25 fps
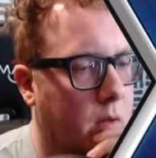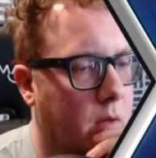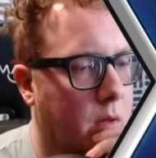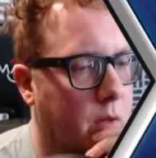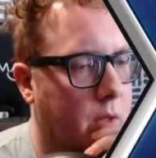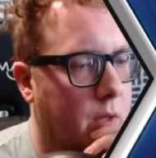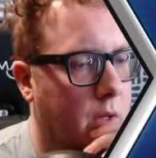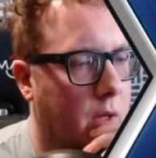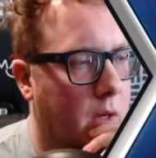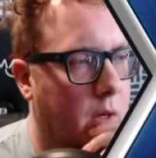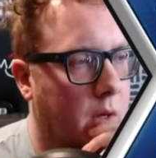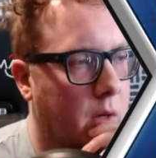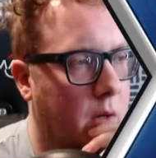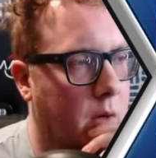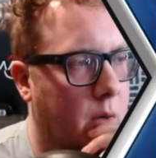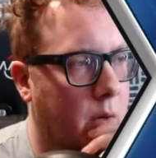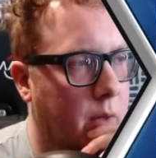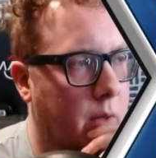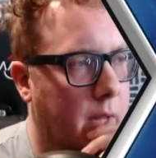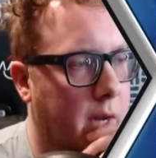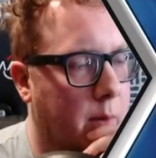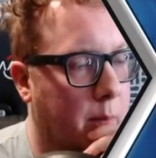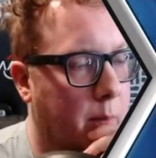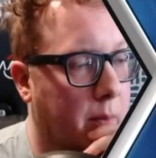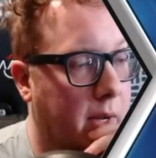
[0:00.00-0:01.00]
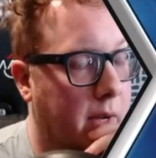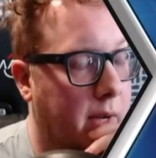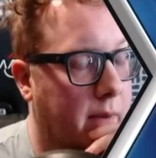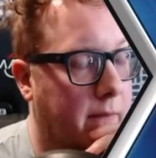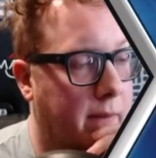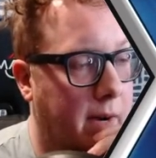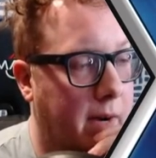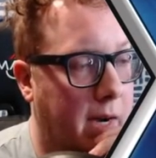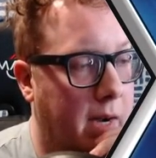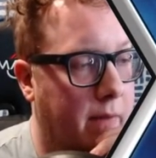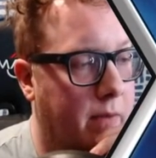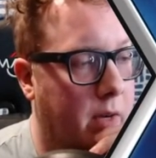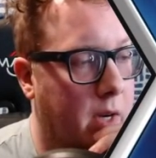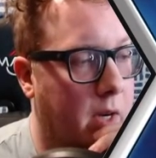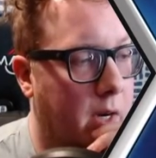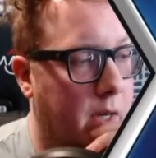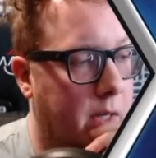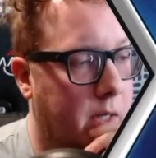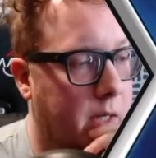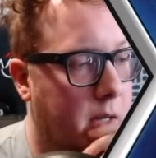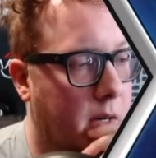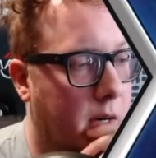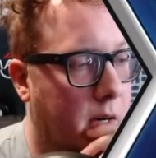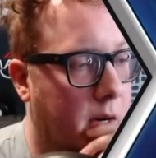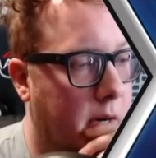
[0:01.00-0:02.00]
So they can play a
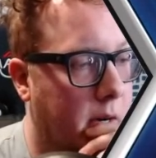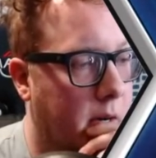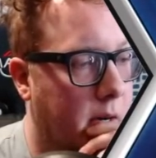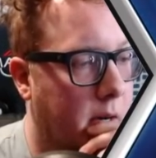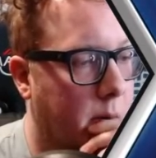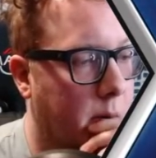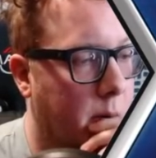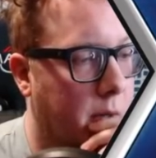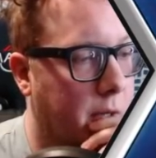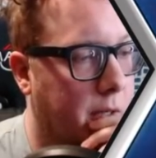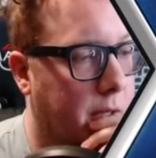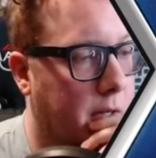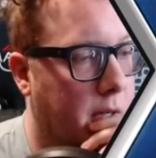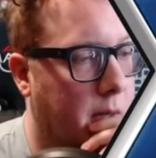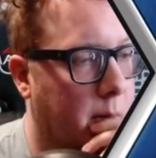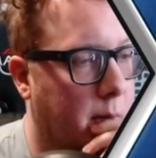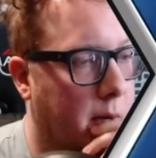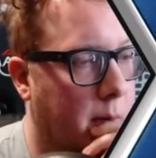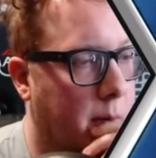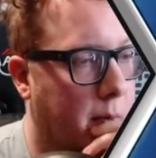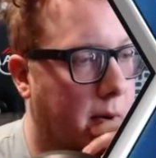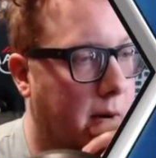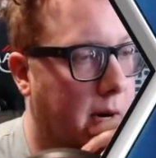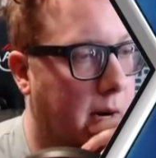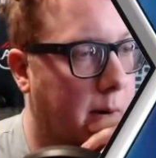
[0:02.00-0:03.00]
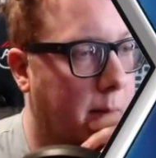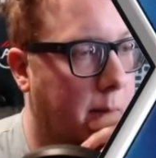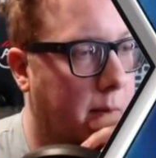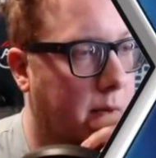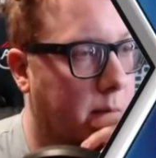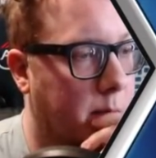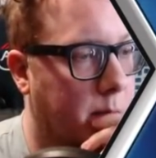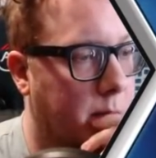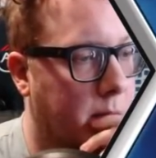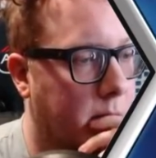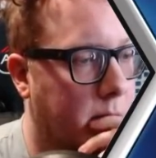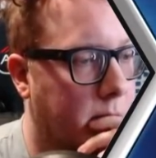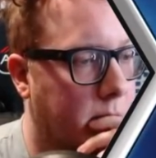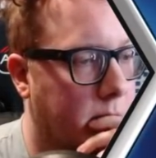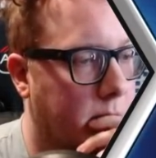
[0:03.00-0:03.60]
5-cost card here, which is going to be a problem.